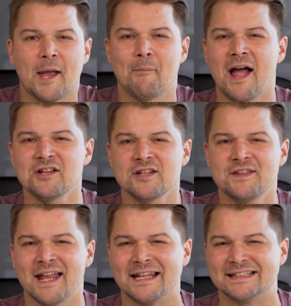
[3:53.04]
Imagine
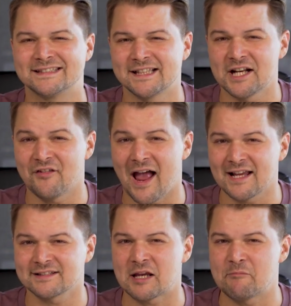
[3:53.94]
that instead of
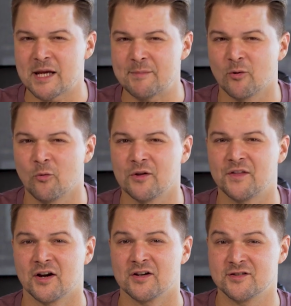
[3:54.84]
asking people what
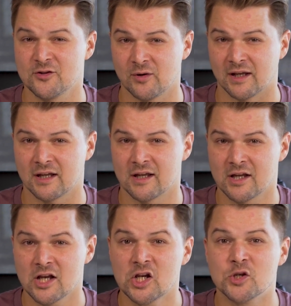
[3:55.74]
they're doing,
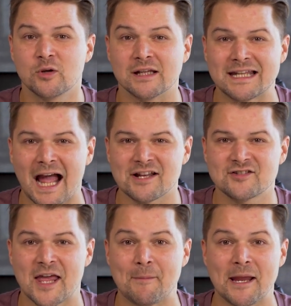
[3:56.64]
you could catch
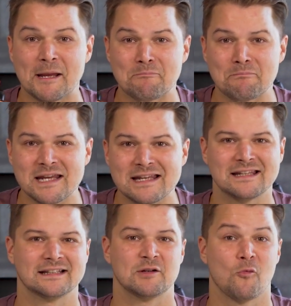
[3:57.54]
them
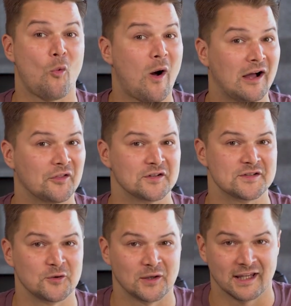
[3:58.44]
immediately while they're
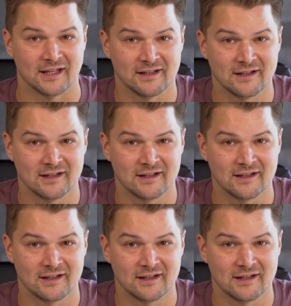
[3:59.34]
doing it.